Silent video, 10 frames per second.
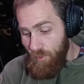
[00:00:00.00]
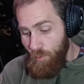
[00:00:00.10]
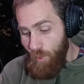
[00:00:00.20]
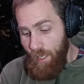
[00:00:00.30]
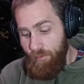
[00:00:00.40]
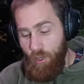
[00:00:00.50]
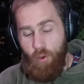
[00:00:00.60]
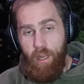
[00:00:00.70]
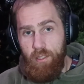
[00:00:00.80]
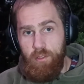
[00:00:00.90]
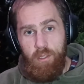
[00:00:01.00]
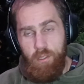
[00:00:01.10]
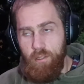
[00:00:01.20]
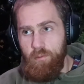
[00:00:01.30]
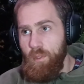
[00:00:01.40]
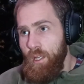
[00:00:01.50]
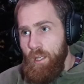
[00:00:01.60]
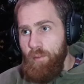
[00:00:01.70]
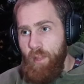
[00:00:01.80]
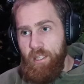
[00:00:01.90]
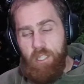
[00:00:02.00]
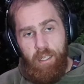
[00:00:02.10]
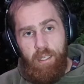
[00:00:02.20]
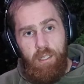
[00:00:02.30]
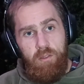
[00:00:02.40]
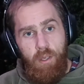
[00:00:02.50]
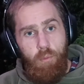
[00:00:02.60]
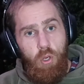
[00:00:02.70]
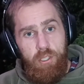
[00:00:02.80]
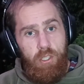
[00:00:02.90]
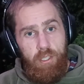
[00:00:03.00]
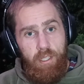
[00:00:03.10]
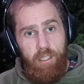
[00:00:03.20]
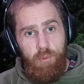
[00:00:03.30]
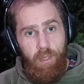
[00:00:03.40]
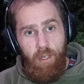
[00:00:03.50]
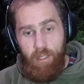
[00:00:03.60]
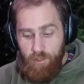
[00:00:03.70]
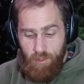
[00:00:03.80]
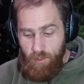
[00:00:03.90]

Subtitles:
You might even arrange that they check in at some point during the experience.